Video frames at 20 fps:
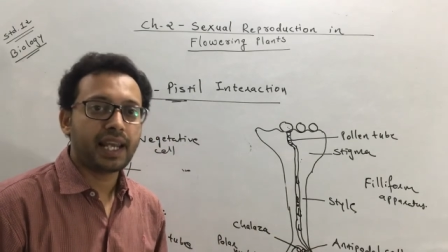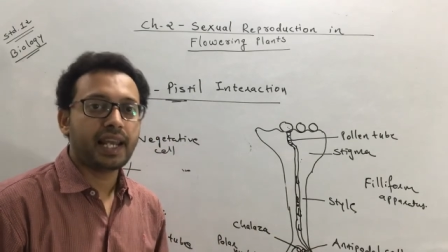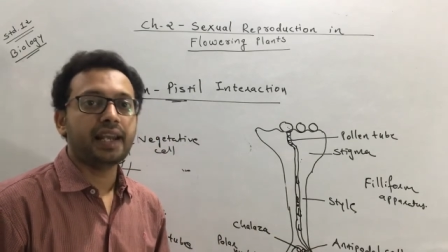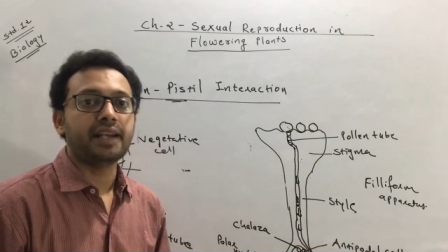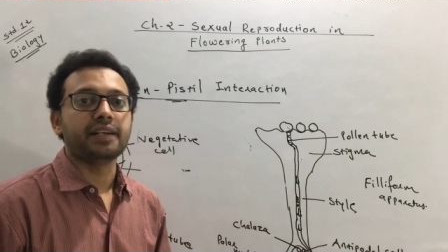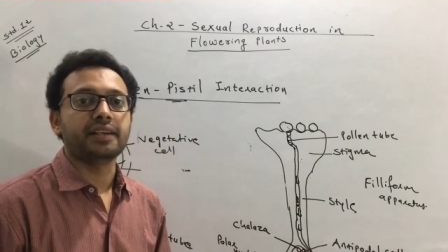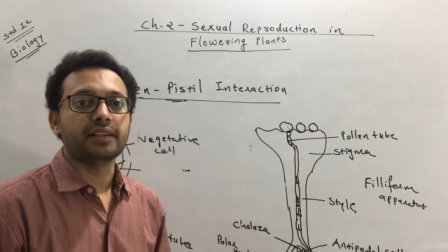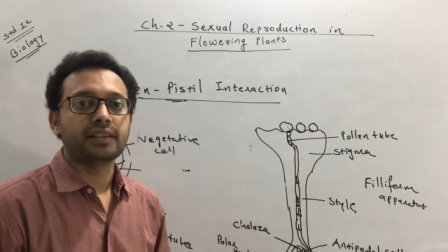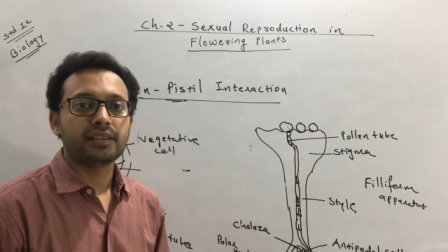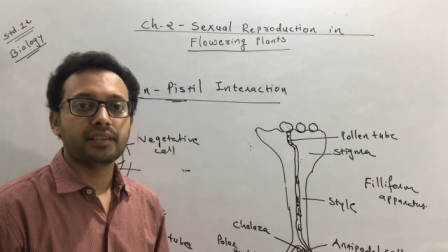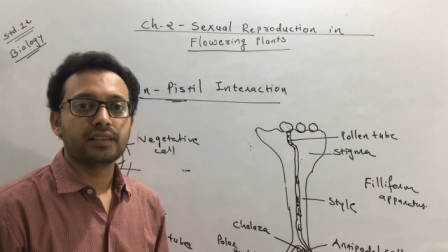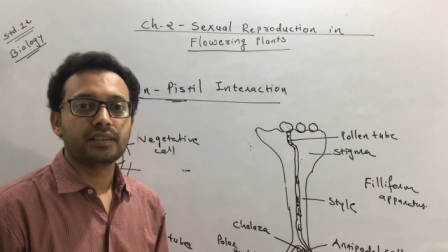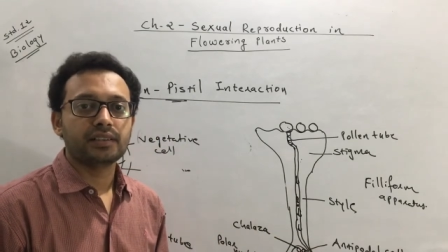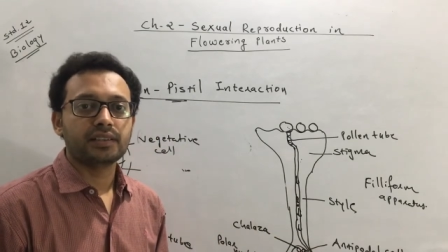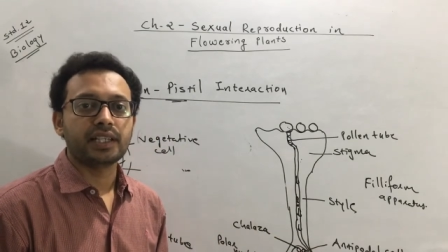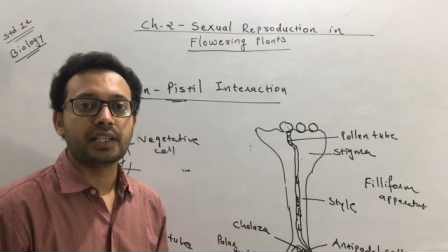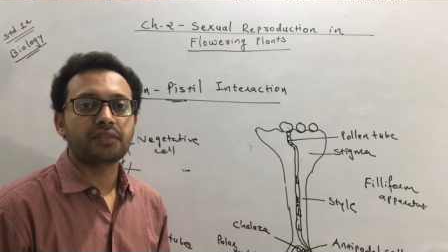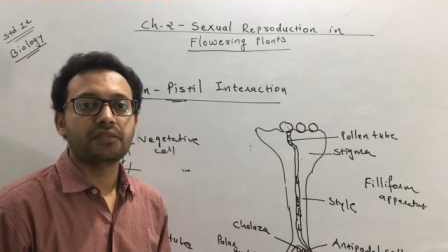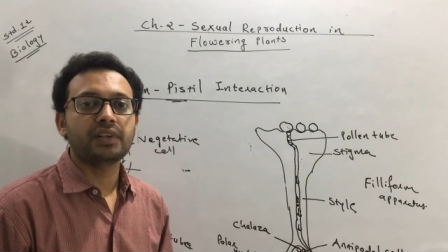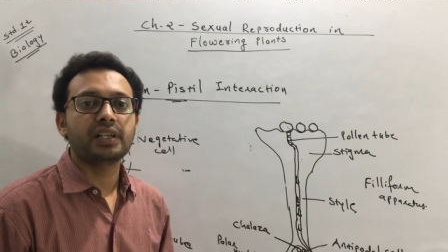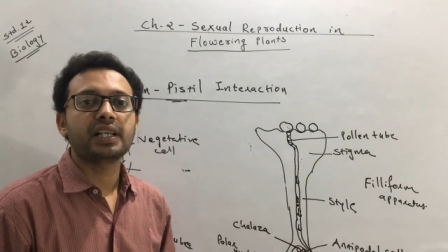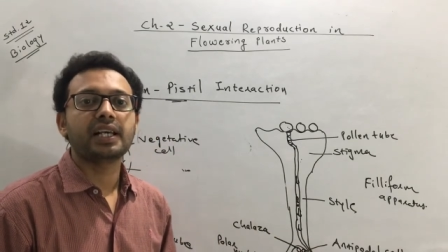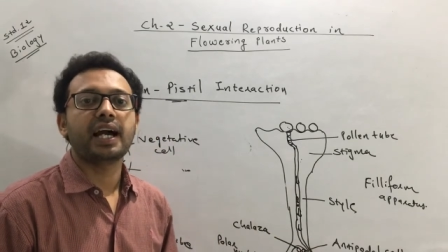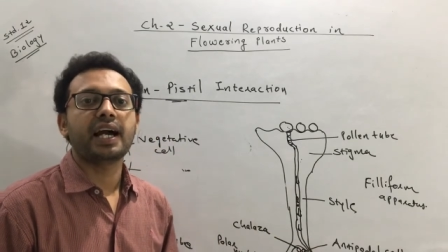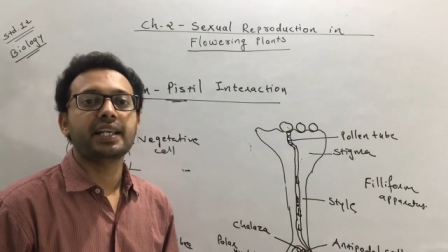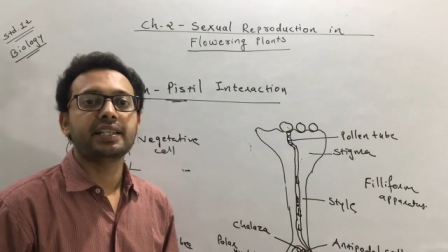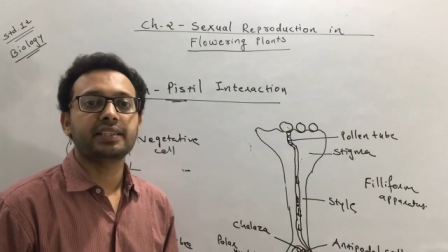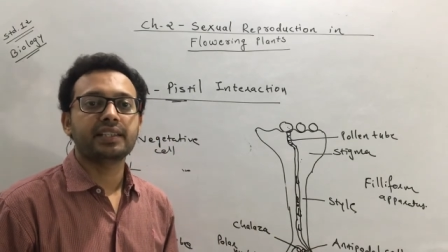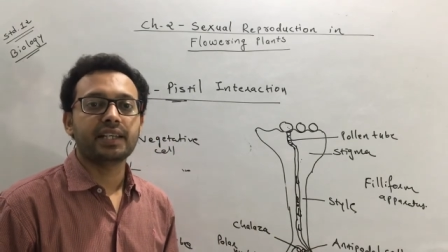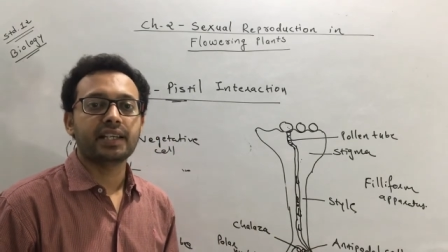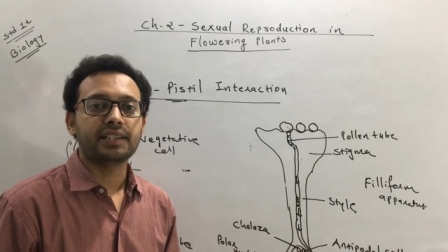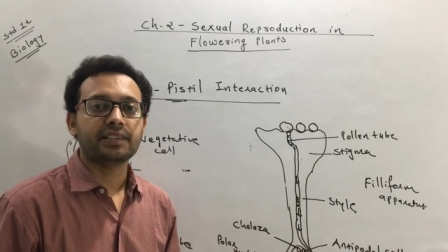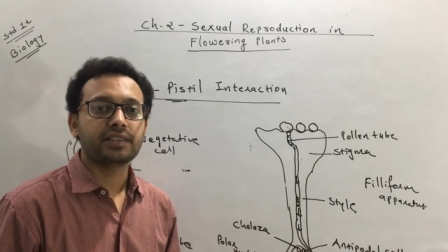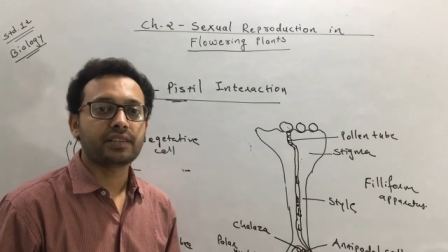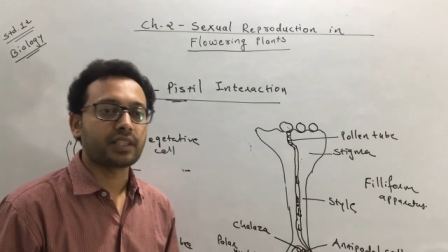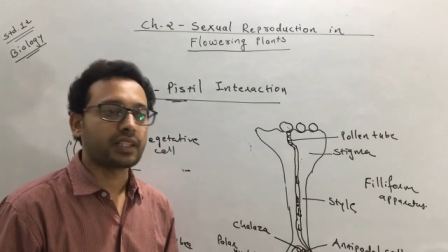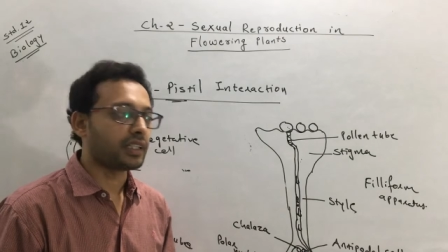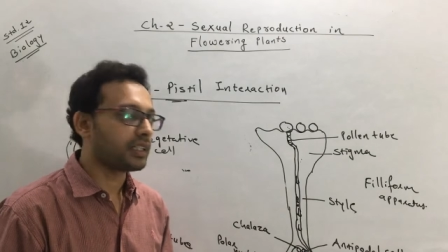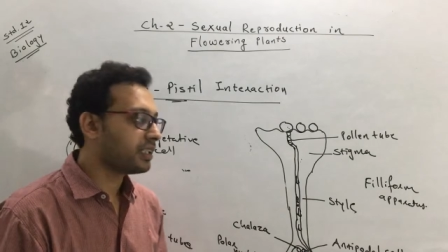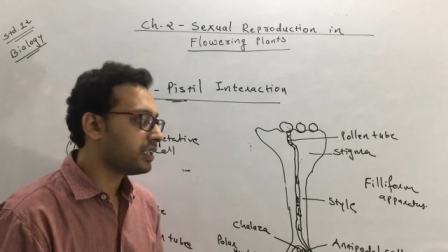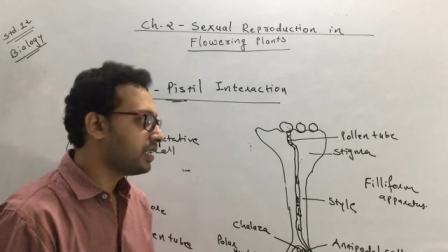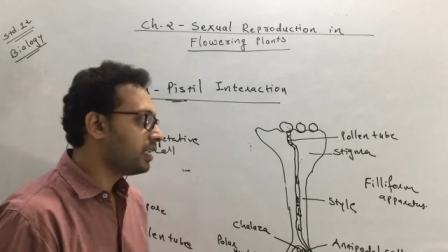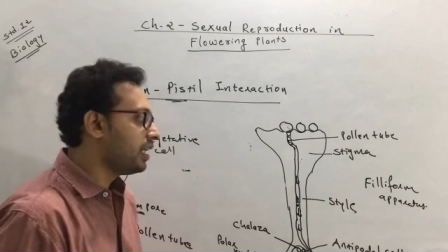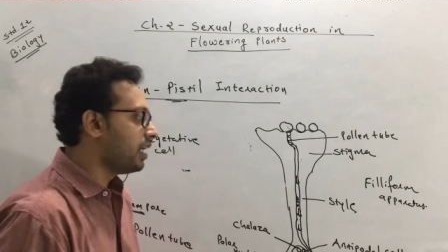end that will guide the entry.